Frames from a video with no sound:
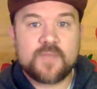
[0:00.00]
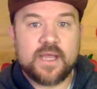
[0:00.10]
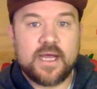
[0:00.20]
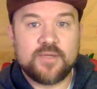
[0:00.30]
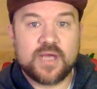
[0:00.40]

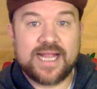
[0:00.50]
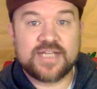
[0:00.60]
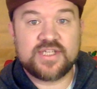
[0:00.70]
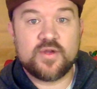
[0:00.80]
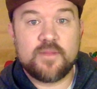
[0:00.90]
you're
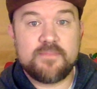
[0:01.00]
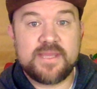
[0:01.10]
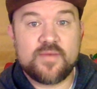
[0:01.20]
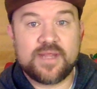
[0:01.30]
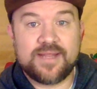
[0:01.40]
actually going to
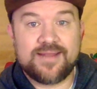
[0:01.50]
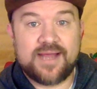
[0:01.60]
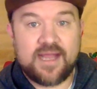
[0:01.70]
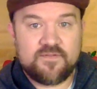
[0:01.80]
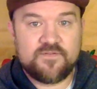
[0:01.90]
meet with a
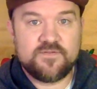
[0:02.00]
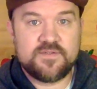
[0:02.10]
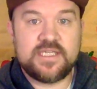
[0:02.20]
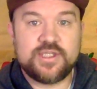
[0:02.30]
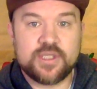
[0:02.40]
live
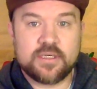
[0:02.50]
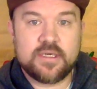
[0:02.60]
teacher,